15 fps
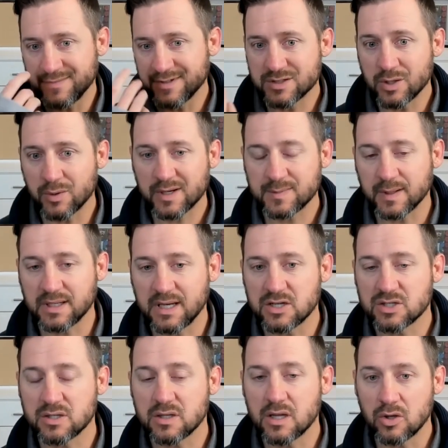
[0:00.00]
there's no
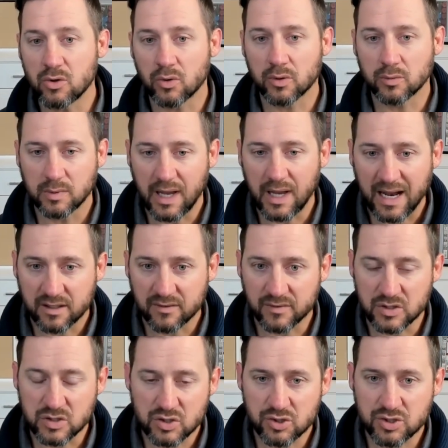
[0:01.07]
expectation that you're
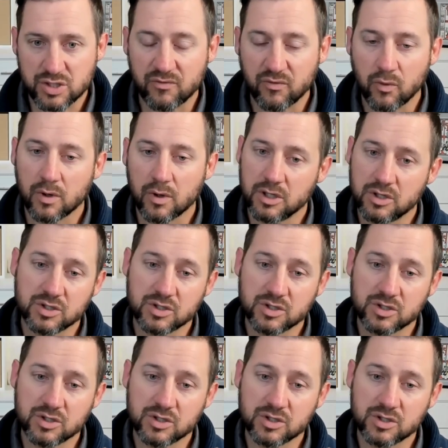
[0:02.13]
actively searching for it.